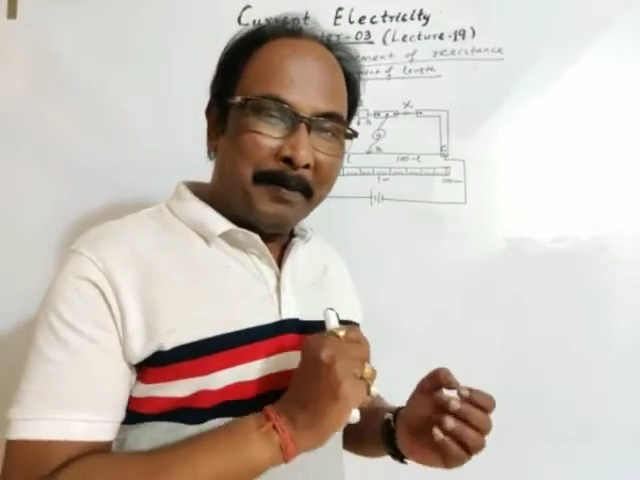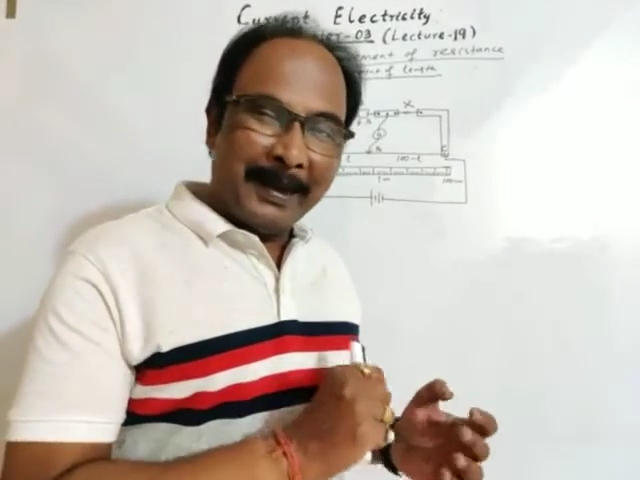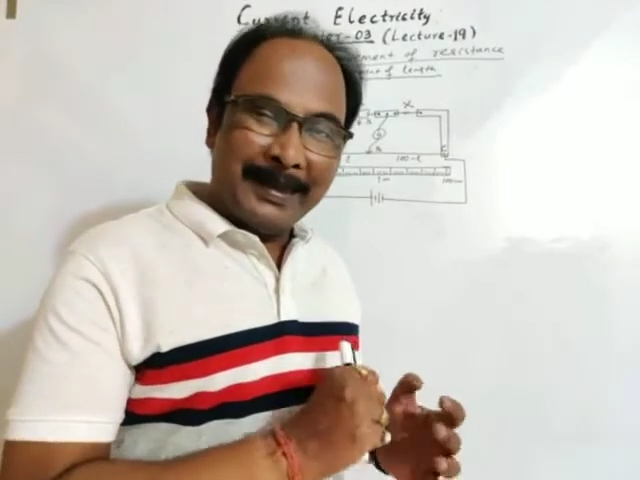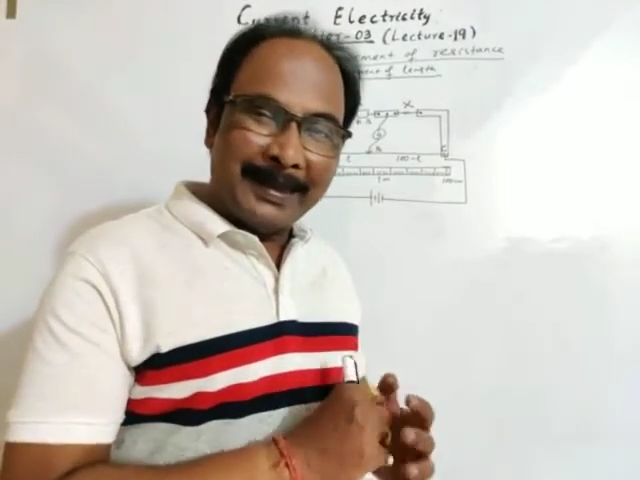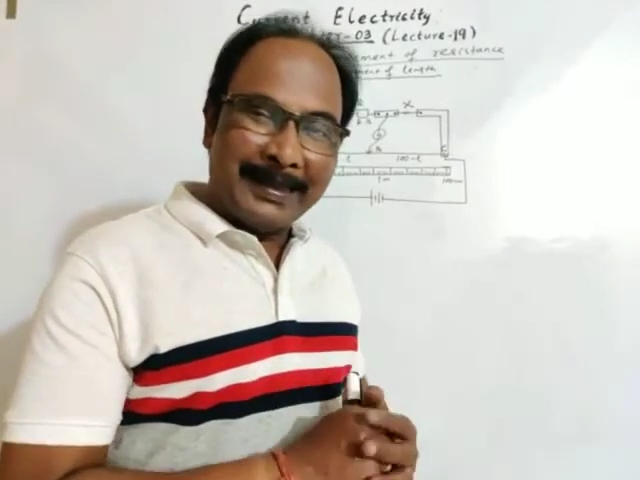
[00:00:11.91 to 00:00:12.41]

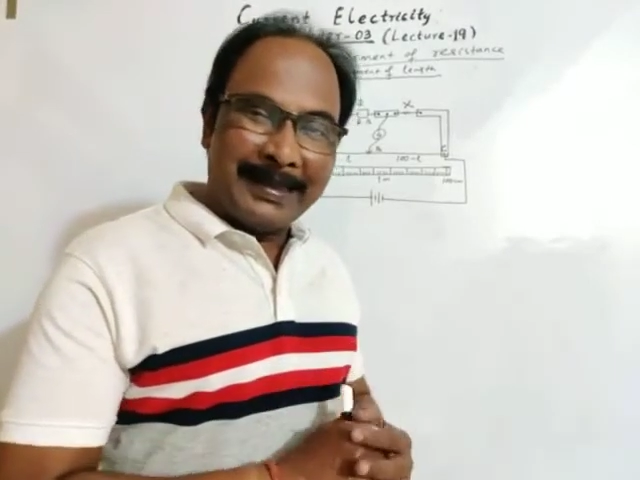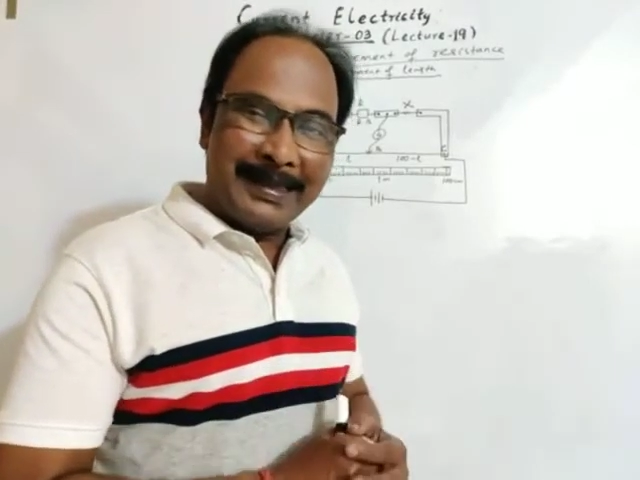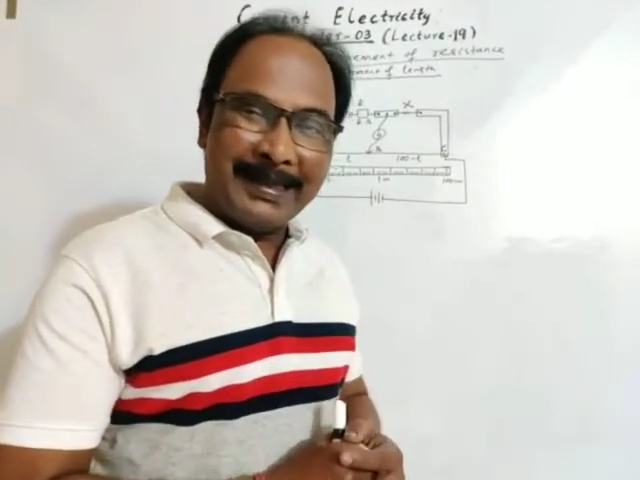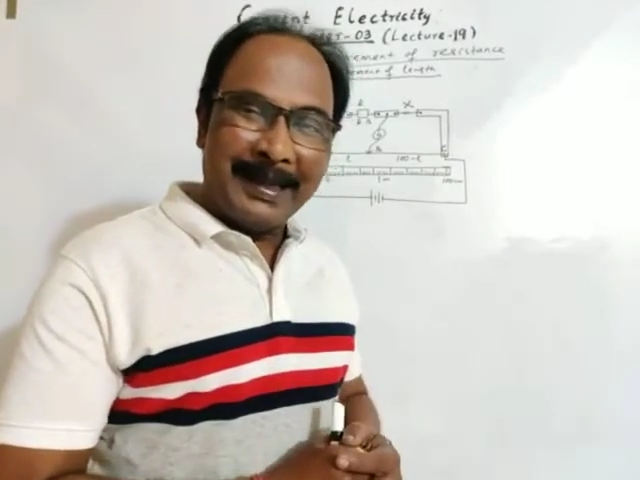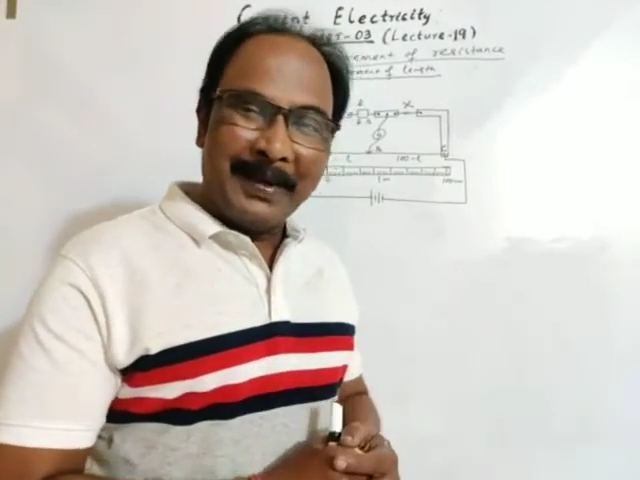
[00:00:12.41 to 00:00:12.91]
physics.
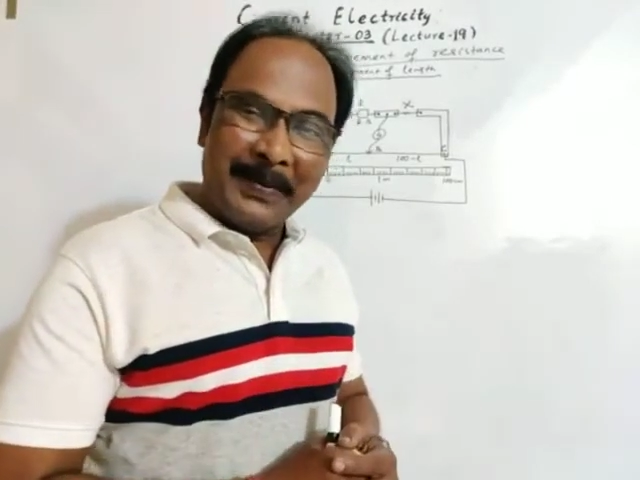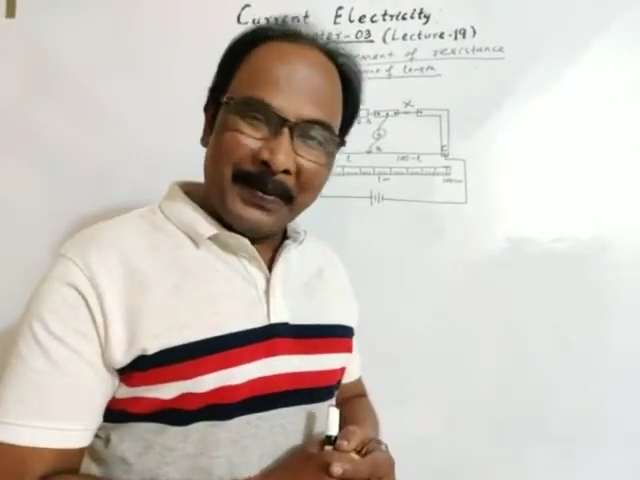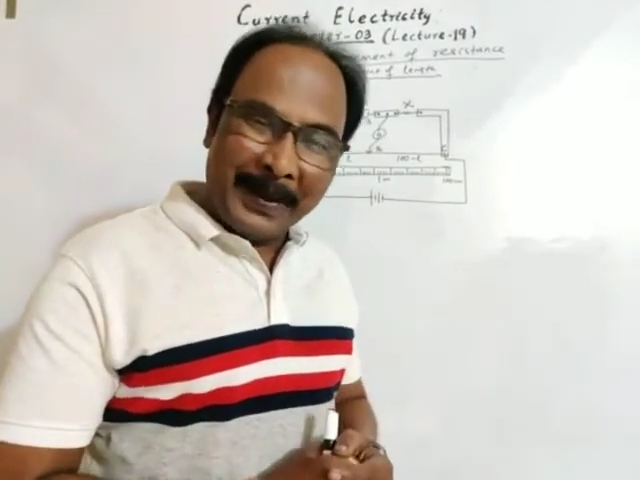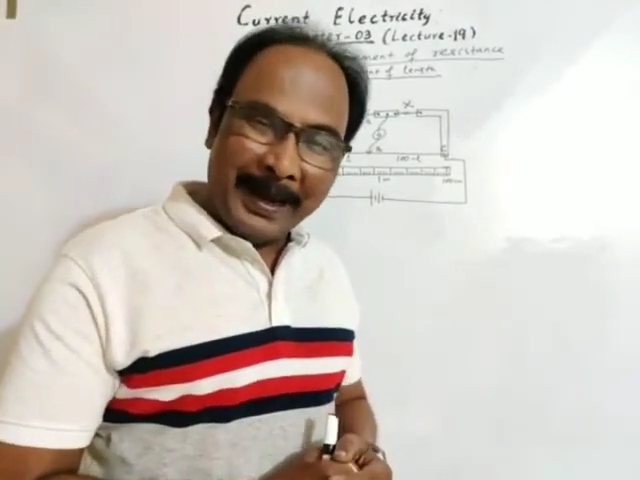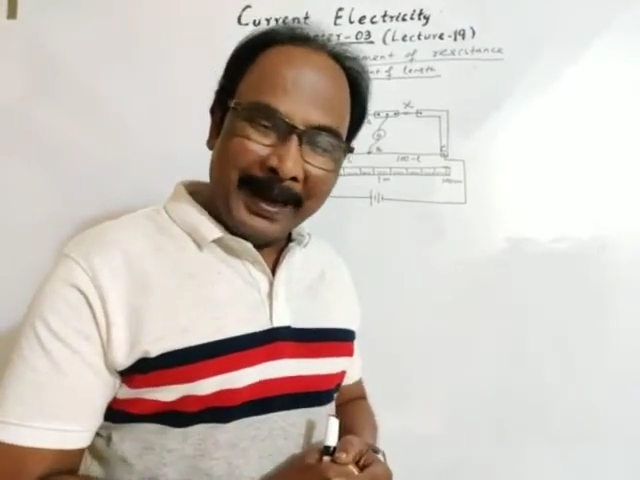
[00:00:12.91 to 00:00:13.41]

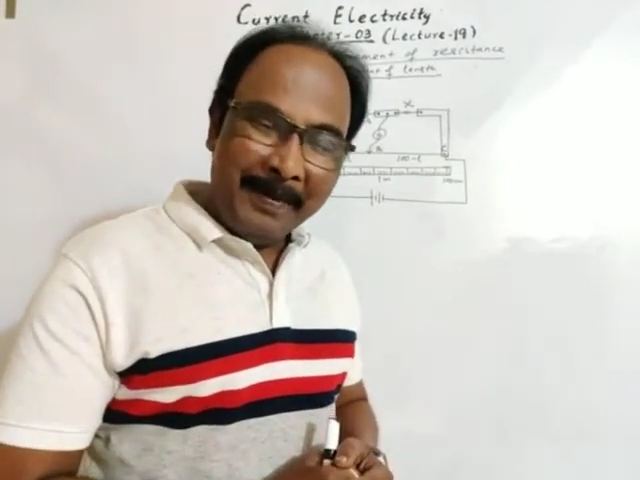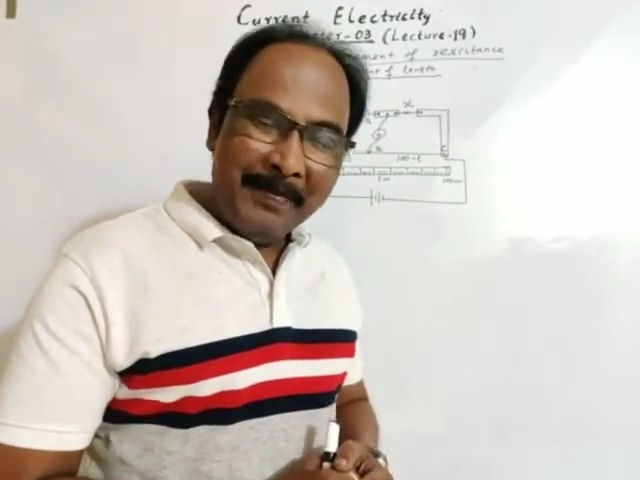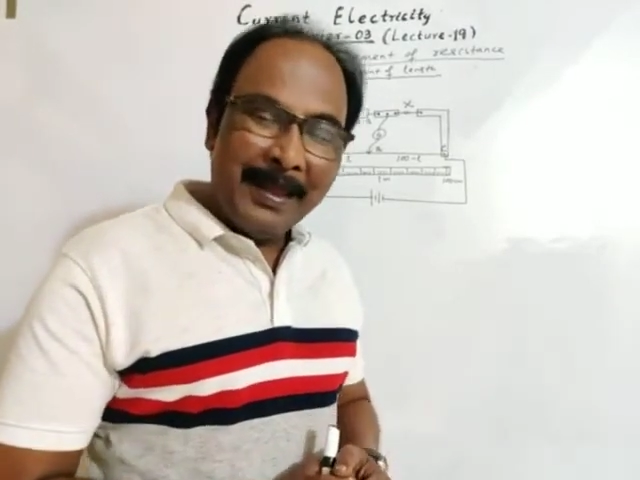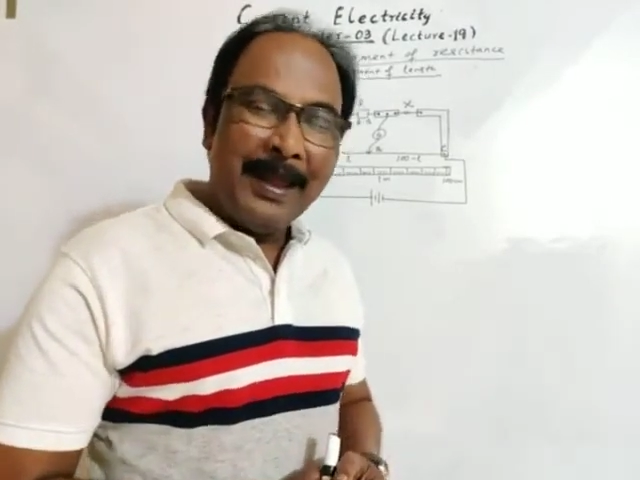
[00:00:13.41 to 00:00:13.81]
Okay?